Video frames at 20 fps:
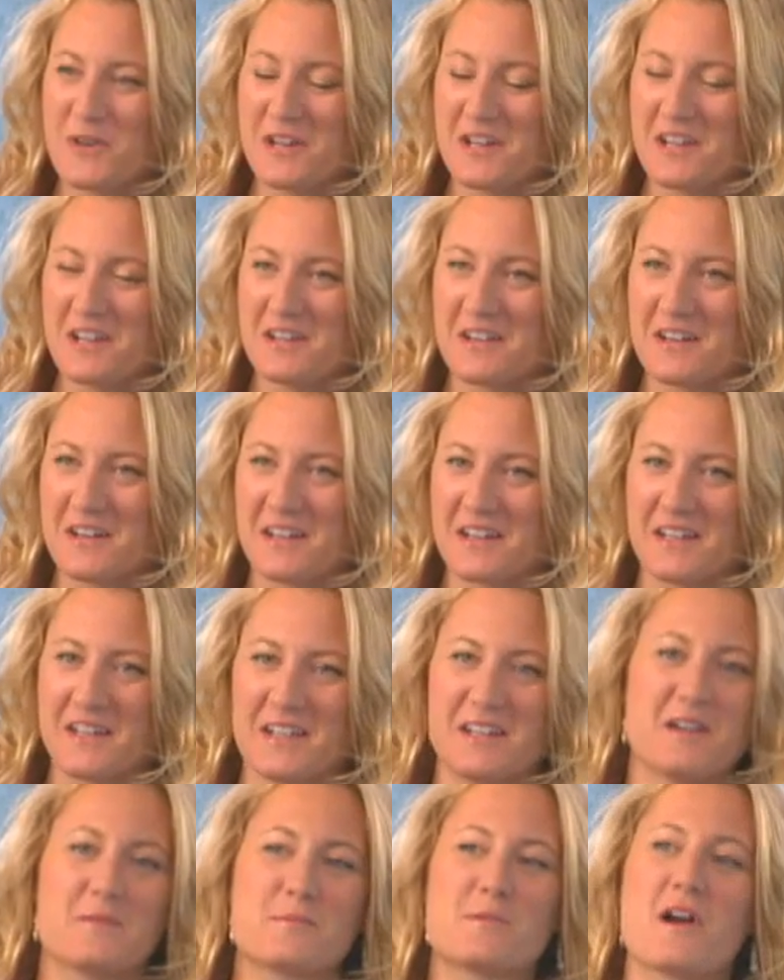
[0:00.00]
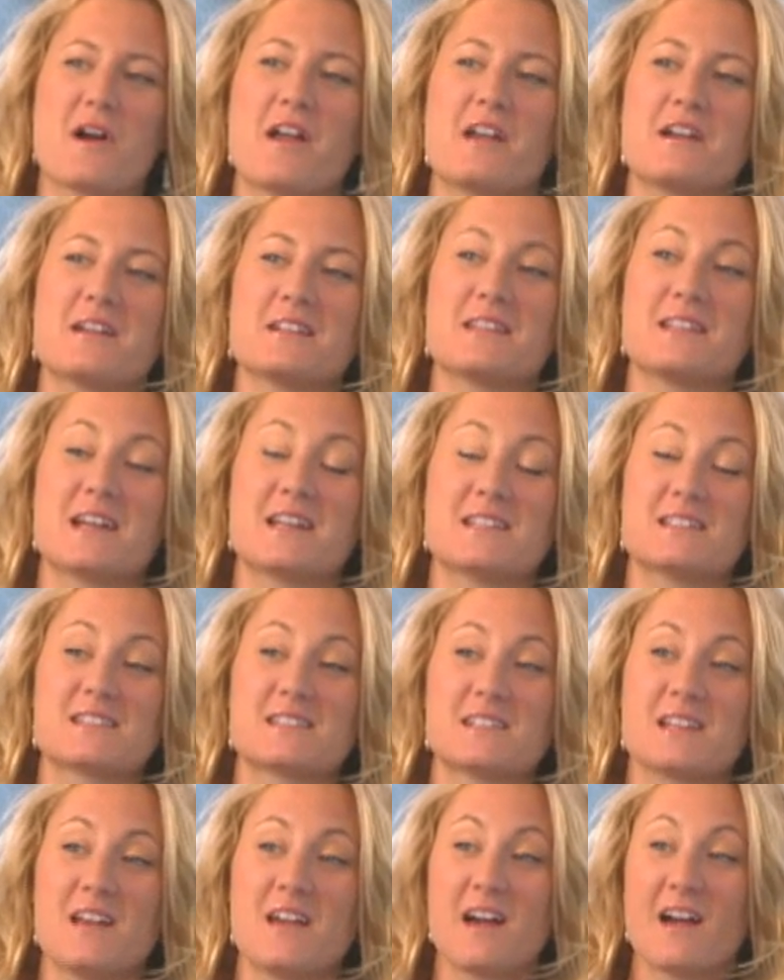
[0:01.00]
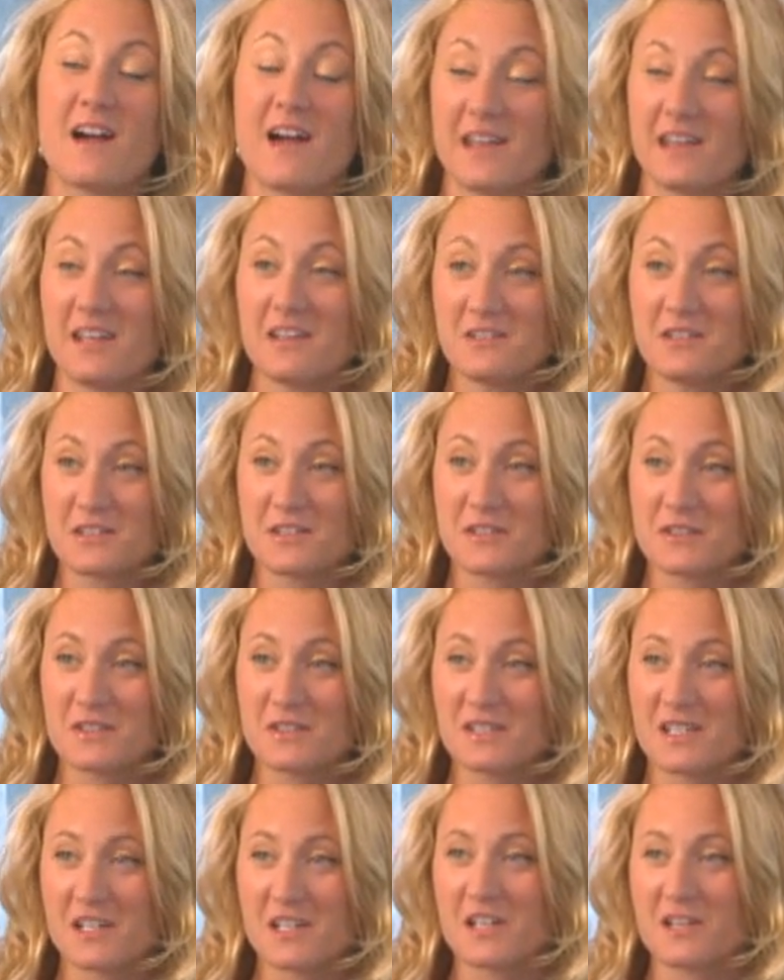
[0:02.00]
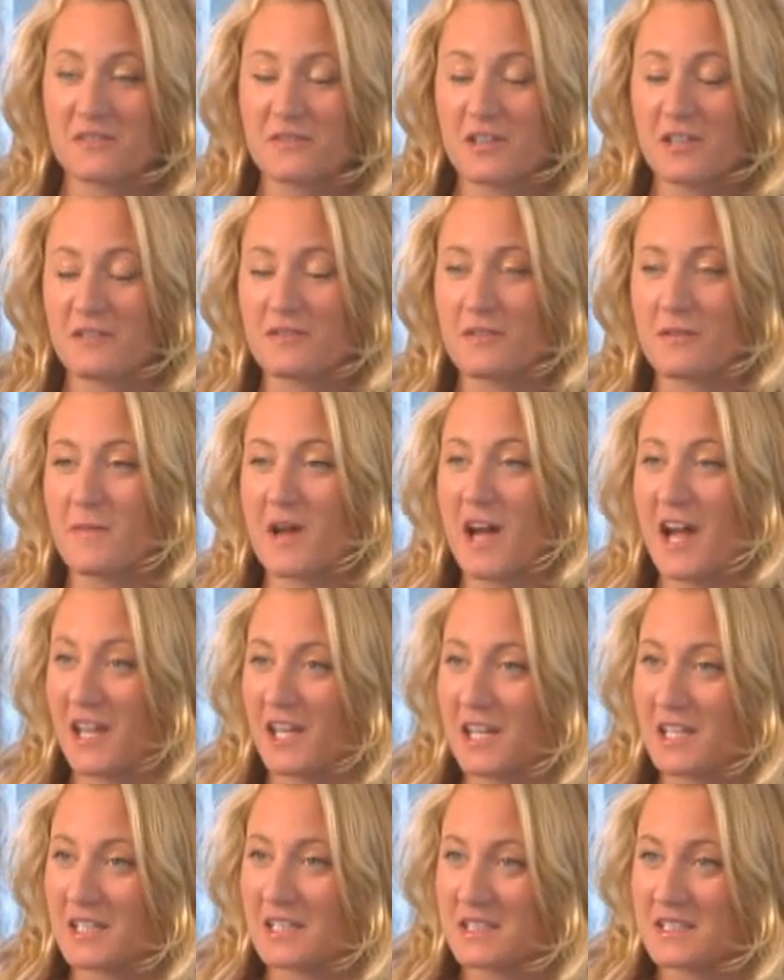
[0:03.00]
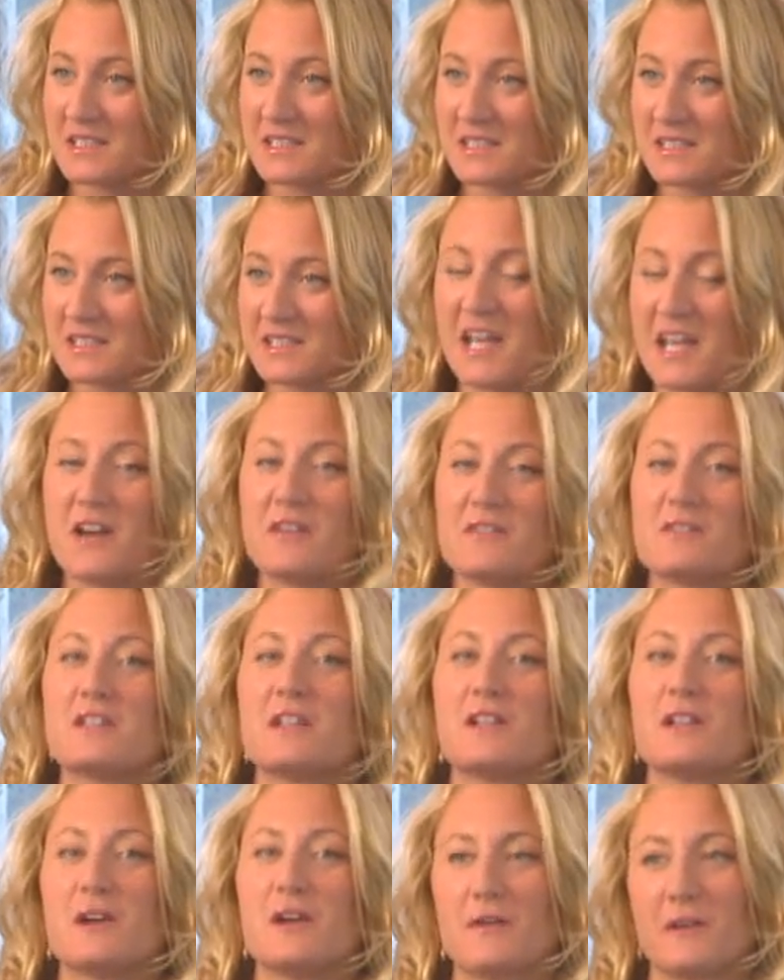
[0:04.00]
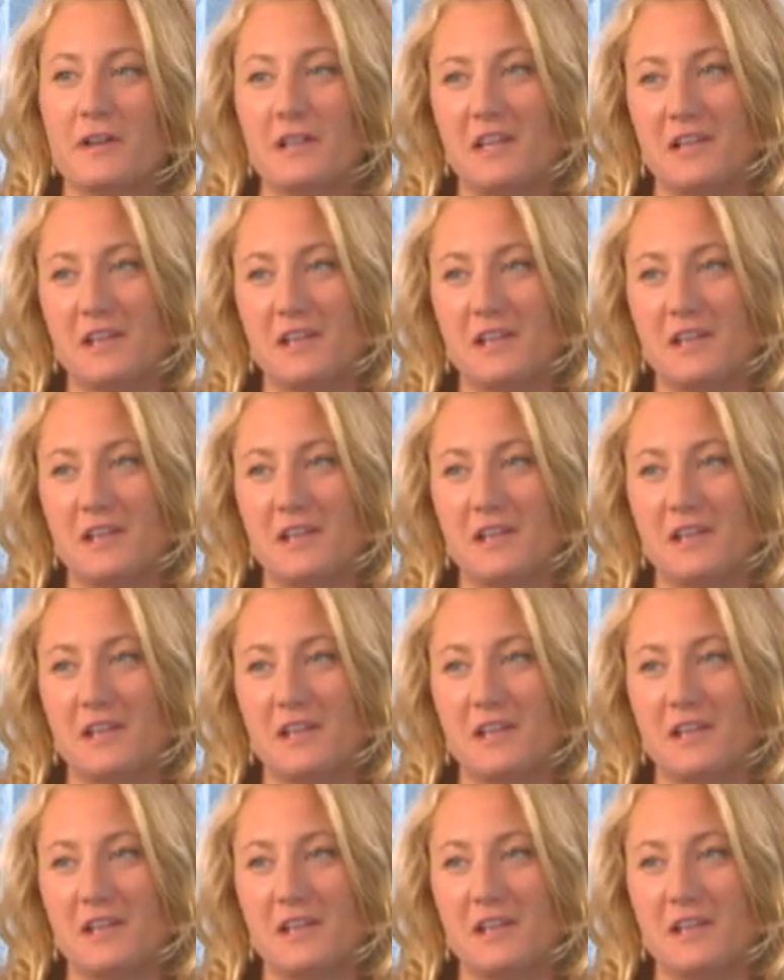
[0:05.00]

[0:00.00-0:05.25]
working on a product that's high heel shoes that convert from high heels down to lower